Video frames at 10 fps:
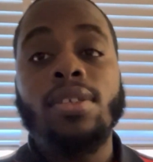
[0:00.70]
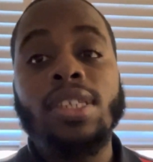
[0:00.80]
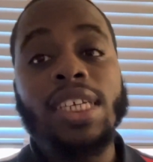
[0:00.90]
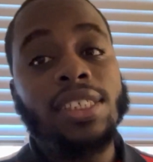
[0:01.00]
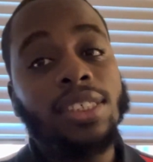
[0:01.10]

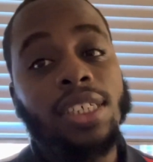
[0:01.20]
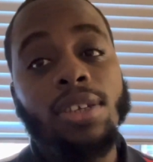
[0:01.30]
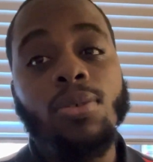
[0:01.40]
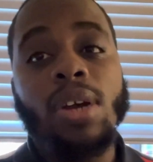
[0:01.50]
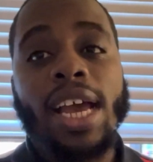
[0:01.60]
This is
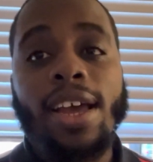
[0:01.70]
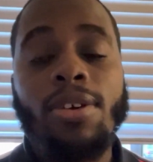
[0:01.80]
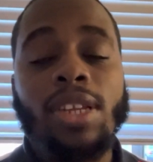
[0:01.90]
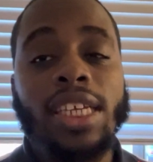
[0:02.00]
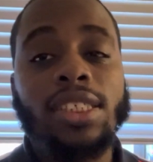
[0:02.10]
Eagle
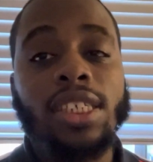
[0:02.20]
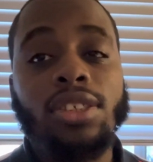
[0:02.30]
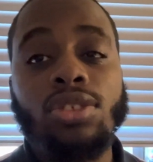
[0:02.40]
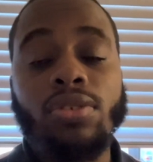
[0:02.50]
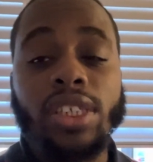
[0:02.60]
Al. Let's
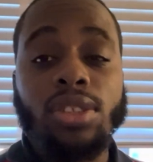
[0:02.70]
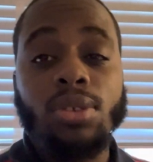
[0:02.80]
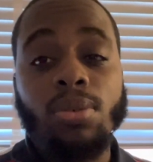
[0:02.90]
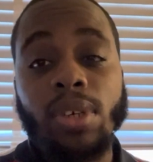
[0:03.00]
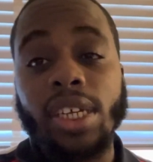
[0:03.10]
get straight
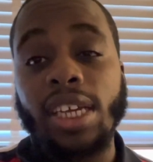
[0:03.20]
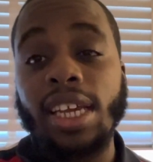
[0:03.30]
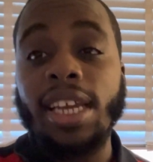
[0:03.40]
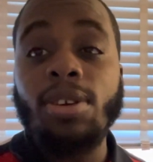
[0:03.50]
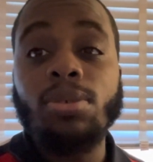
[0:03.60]
to it.
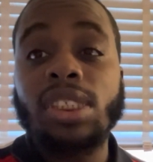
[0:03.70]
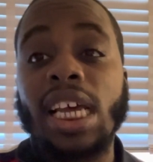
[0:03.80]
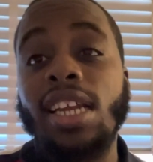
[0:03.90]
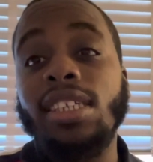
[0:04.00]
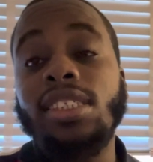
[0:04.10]
Eagle
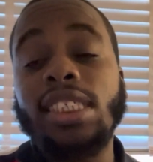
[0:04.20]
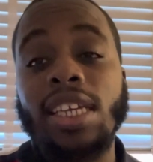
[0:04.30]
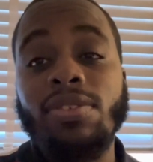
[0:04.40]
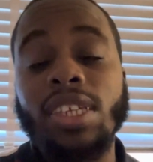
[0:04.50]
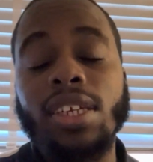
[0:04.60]
signed a
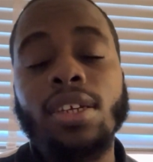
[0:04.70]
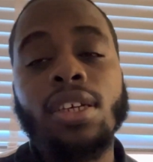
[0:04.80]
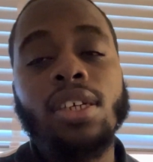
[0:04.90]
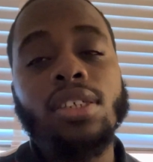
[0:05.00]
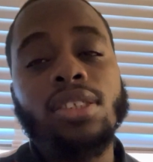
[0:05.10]
safety,
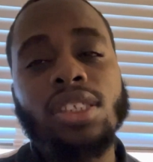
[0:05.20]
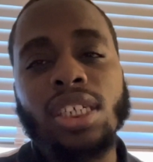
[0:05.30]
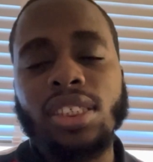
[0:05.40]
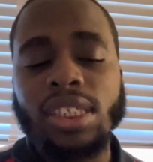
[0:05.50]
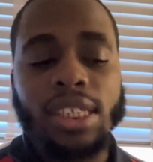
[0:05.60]

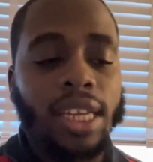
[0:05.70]
Justin